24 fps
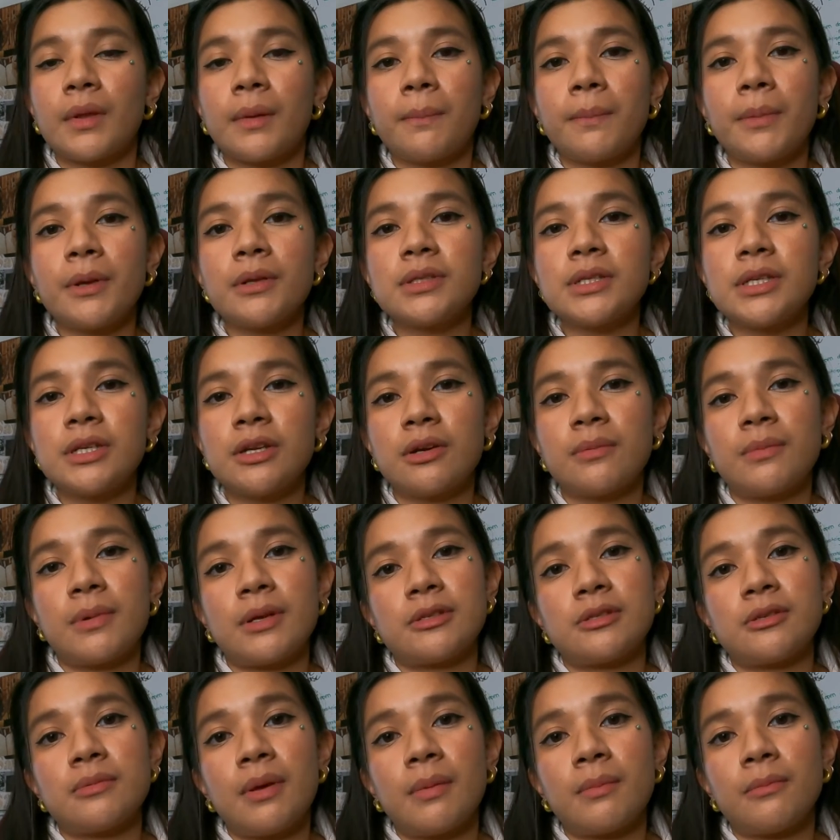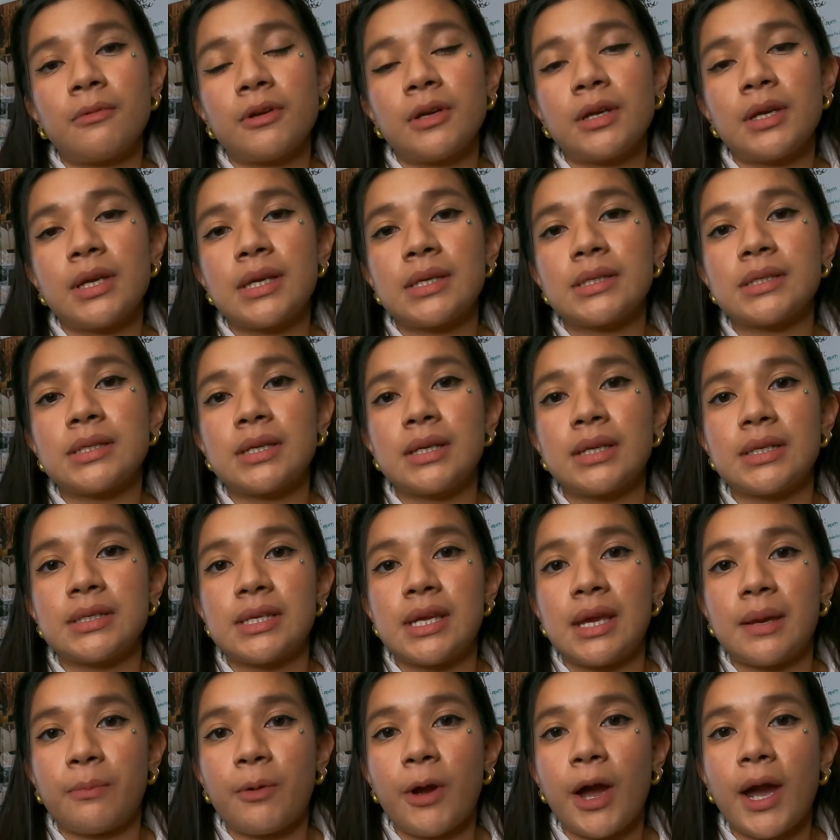building your muscle memory is gonna
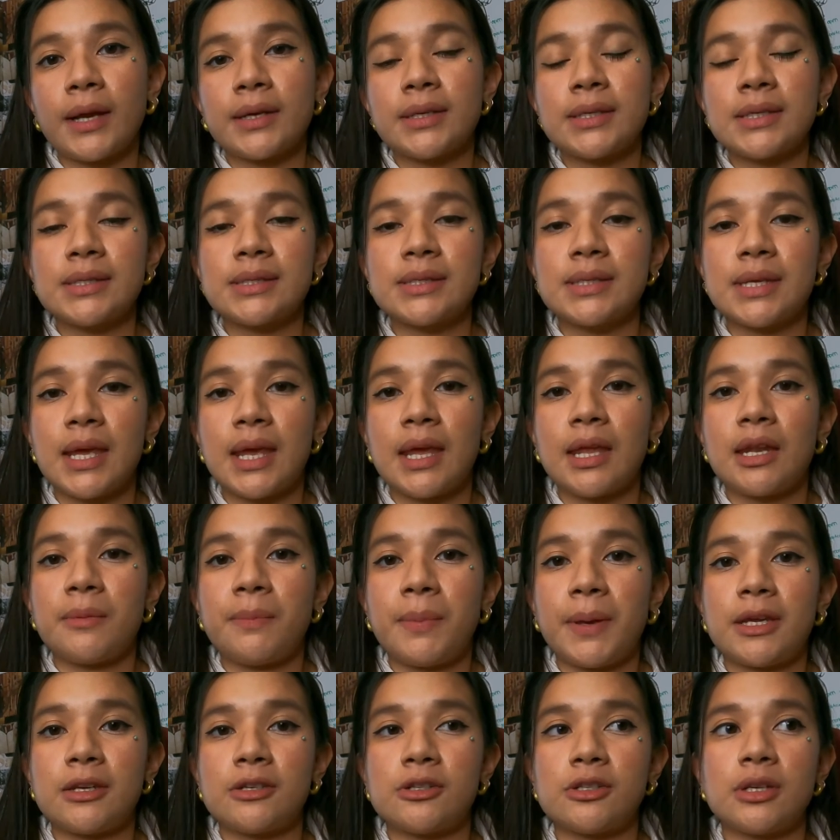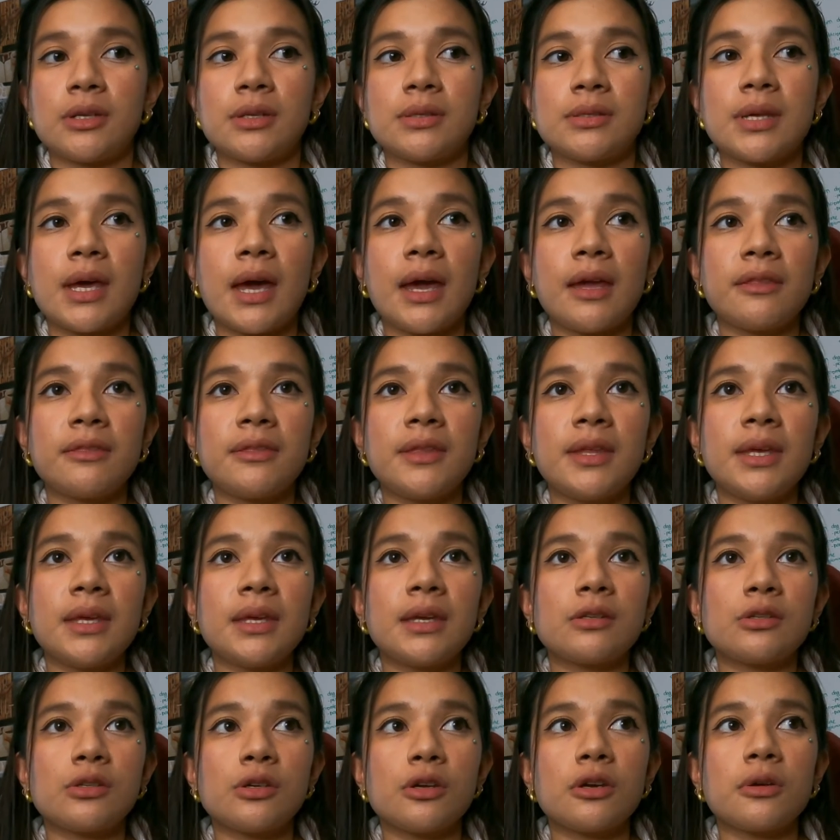take practice and patience. I think
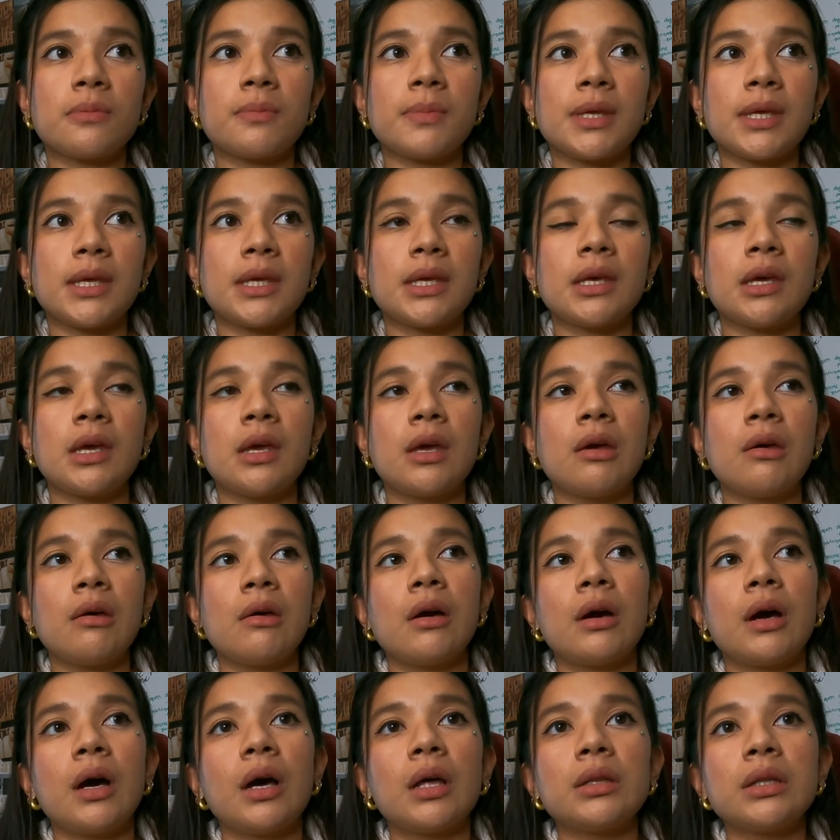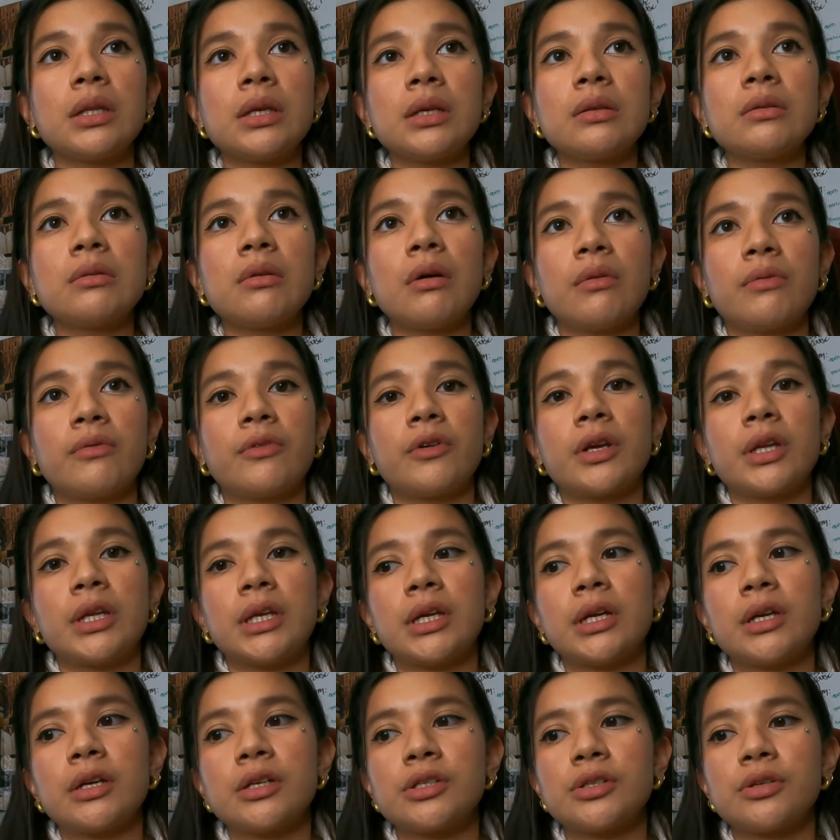it took me a little over a
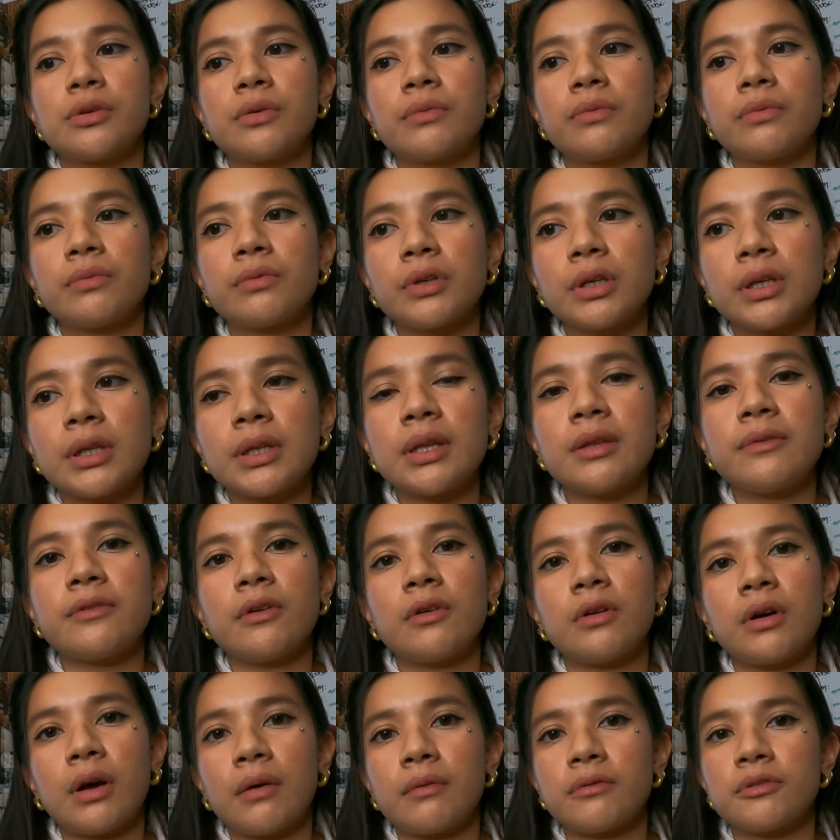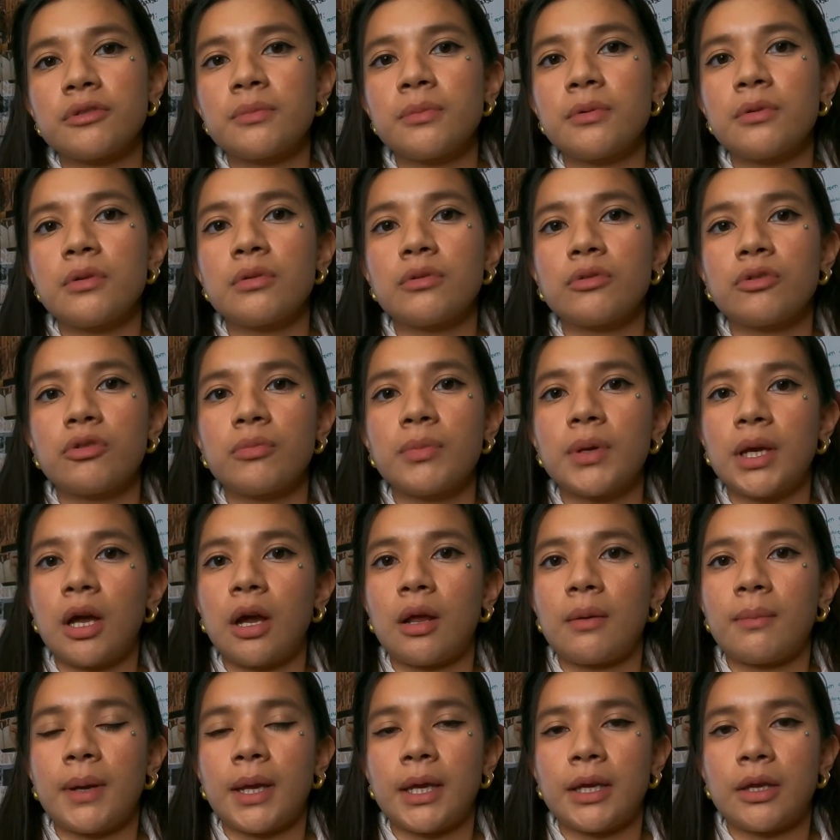year to really feel comfortable grooming
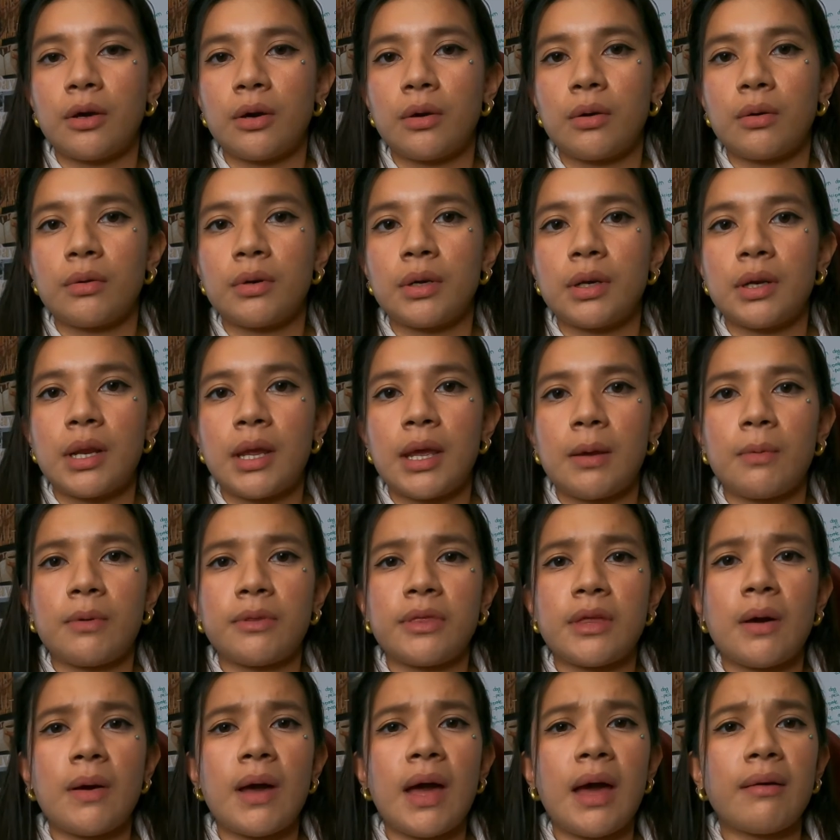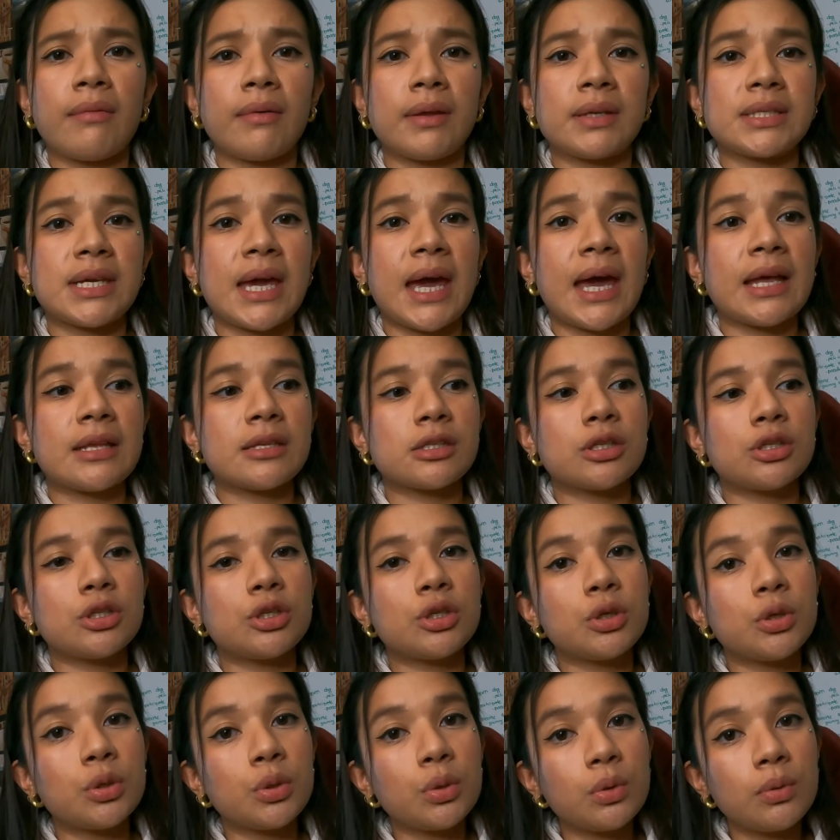on my own without having to ask
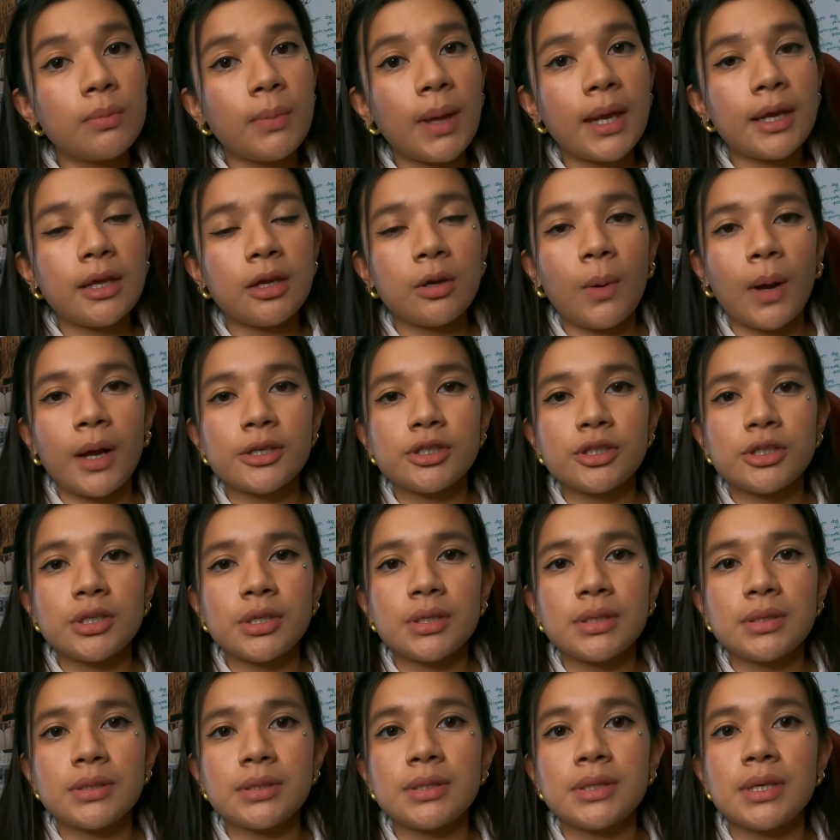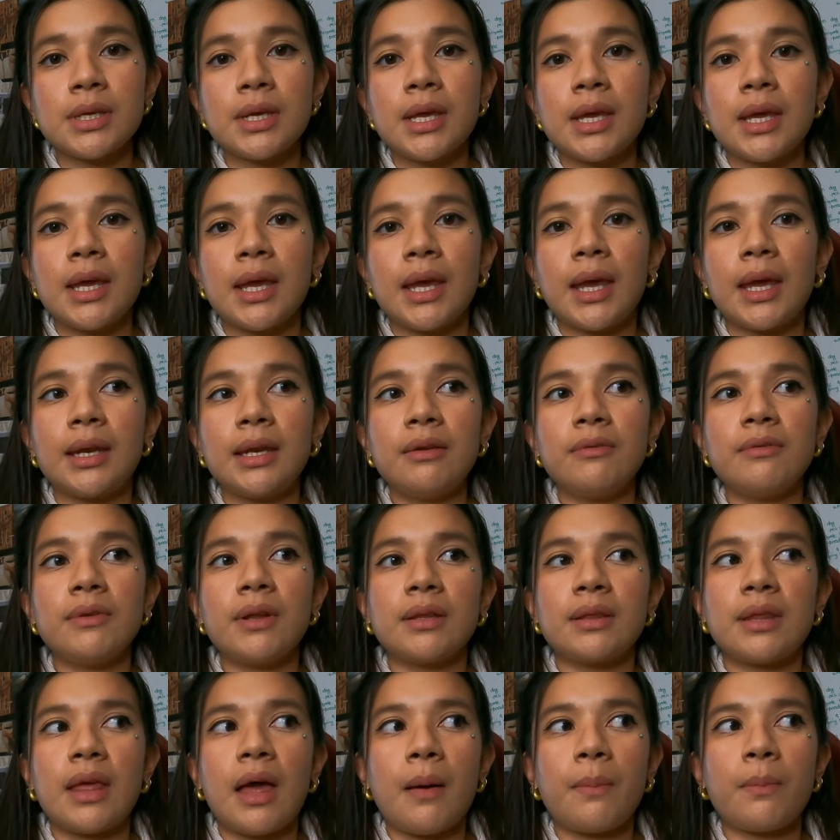too many questions. And even
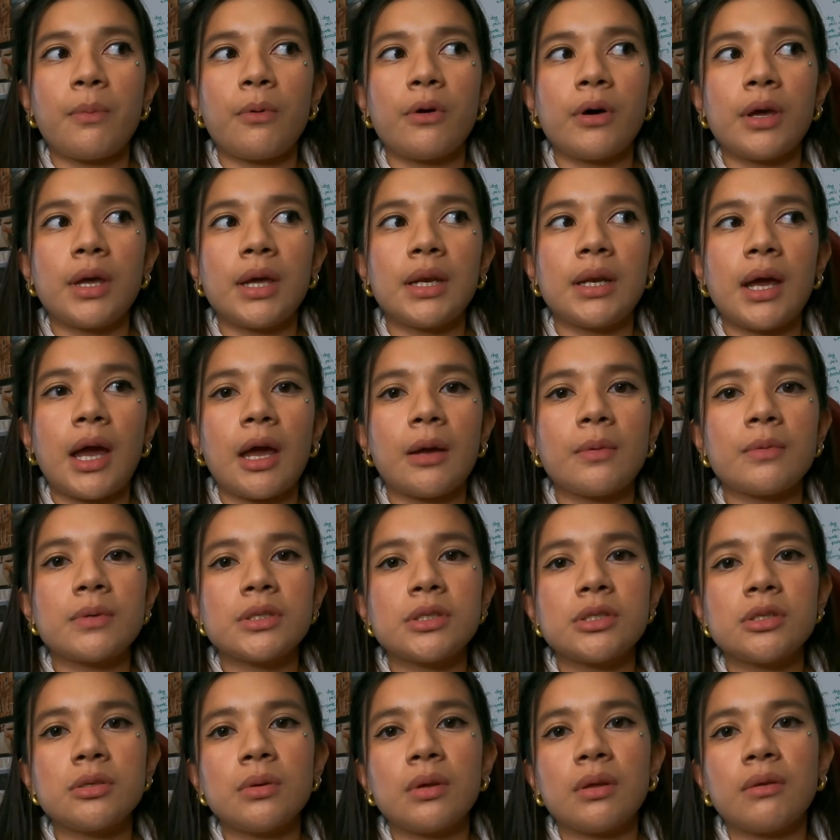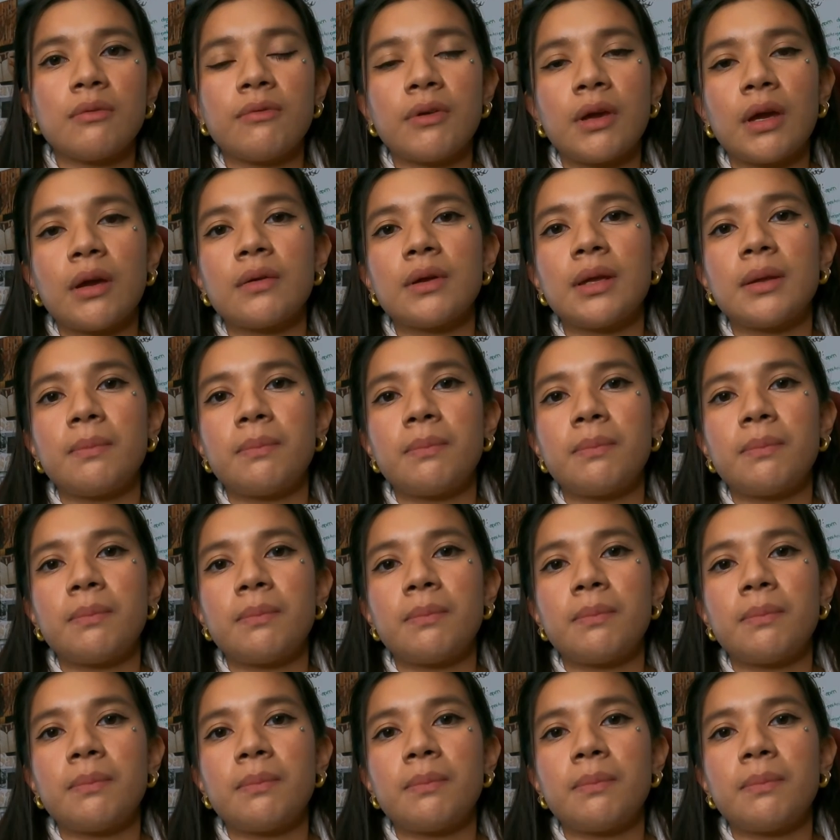at that point, I was doing very